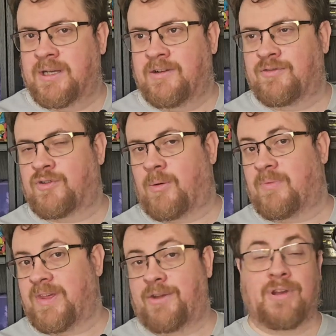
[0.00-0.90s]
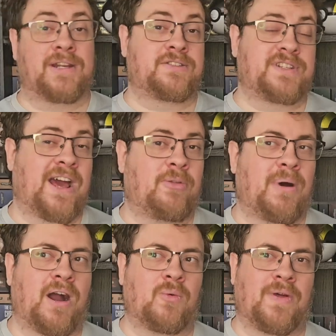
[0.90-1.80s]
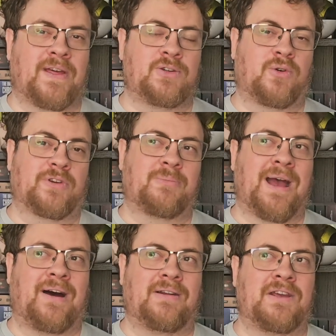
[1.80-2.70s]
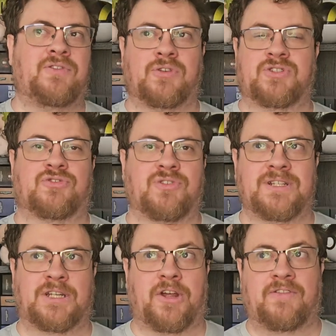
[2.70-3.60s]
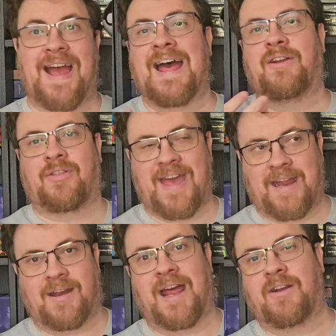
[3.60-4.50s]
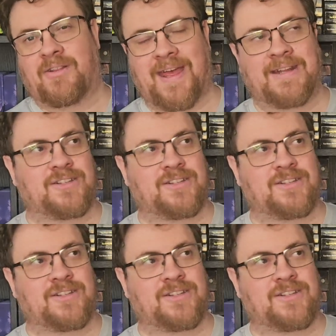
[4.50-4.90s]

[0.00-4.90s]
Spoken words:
from the creators of South Park where they talked about if your story is a lot of and then.